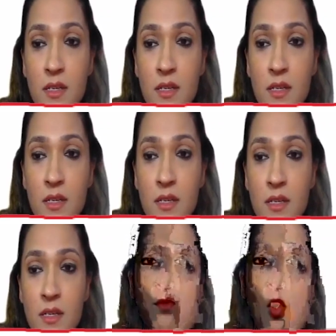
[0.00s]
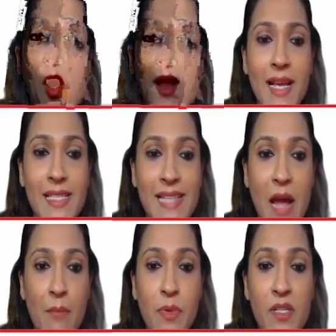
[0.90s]
These are just very small
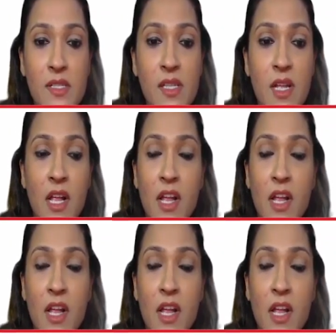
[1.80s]
examples